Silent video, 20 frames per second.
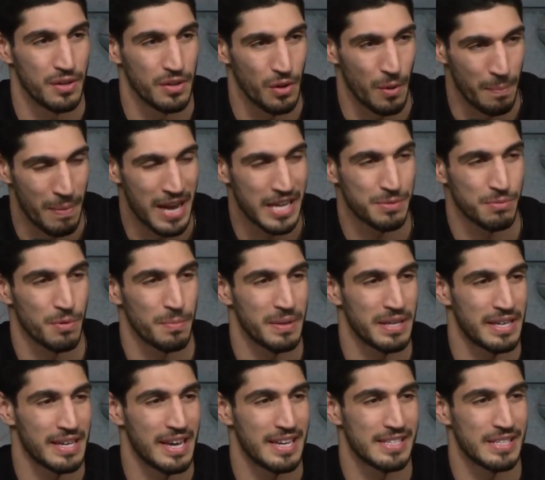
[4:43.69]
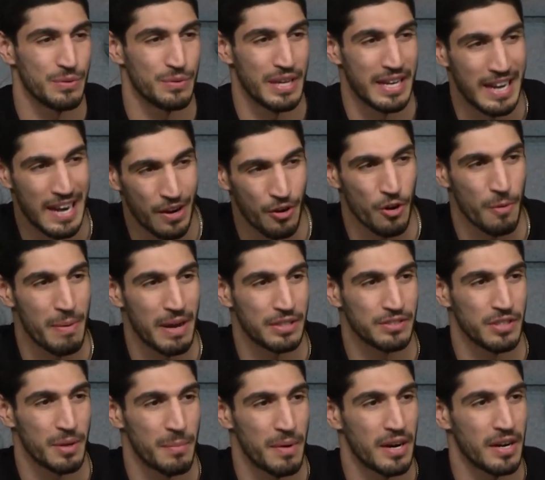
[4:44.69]
your passport being canceled, you cannot go
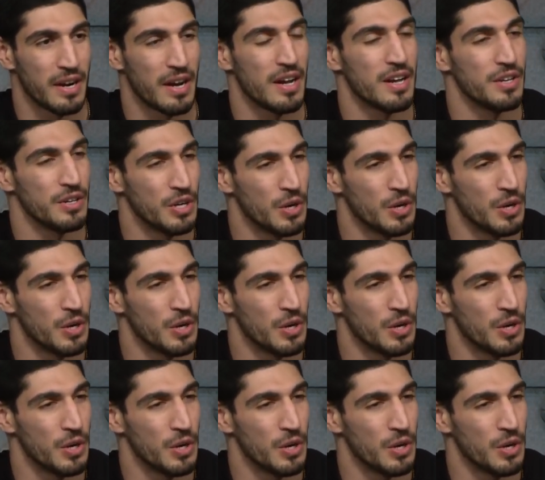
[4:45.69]
back to America.